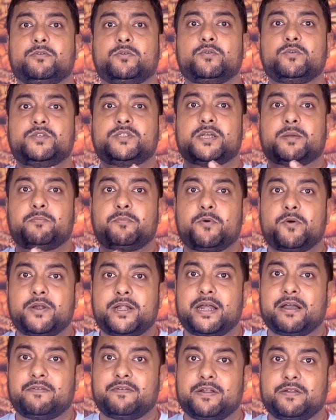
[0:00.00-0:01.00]
to
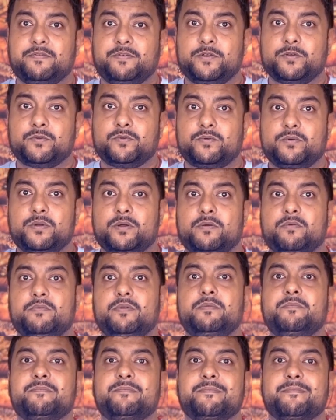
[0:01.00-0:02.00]
support our view,
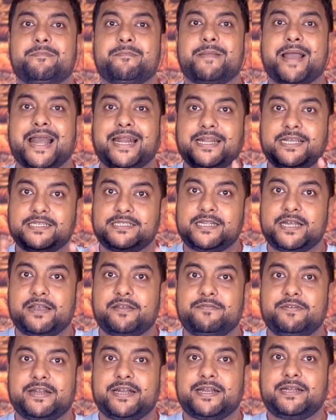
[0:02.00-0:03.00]
we manage the
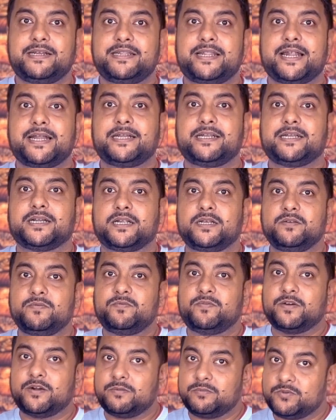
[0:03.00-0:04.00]
evidence that
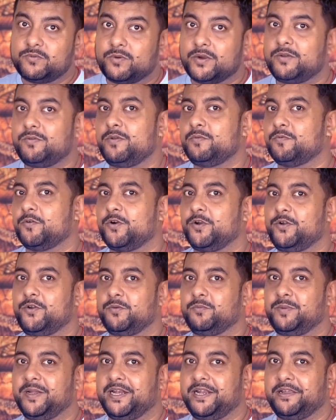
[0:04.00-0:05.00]
confirms what we want to
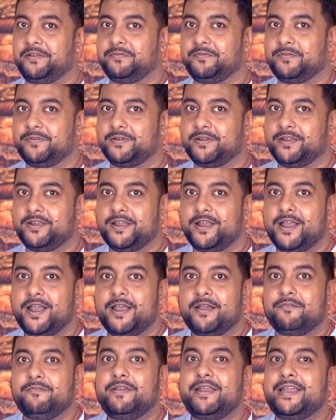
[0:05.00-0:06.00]
believe.
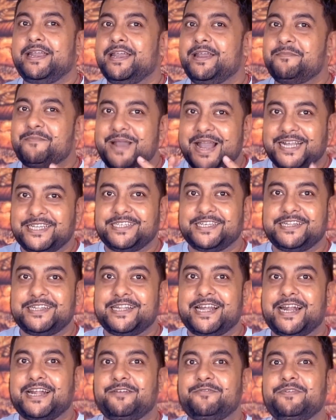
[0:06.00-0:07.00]
We imagine
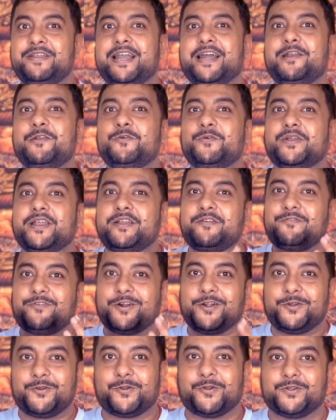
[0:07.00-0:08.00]
that we are looking
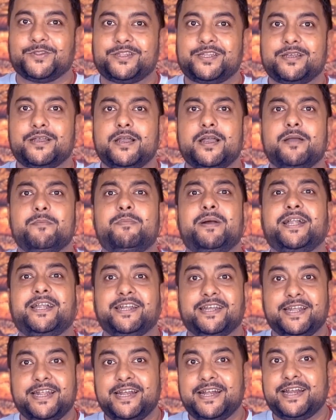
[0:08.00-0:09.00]
for truth,
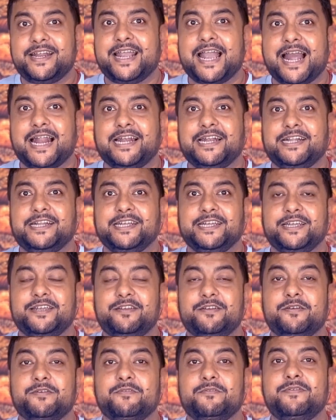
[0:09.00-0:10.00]
but in
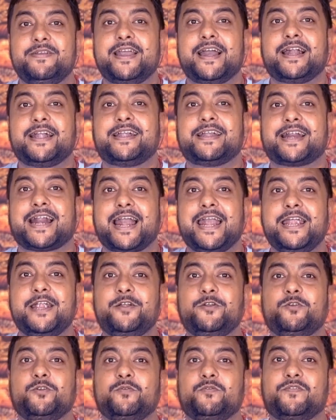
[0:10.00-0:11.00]
reality, we are
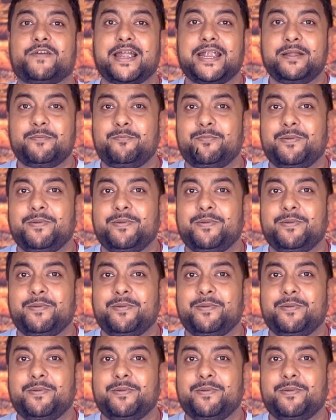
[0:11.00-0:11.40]
trying to find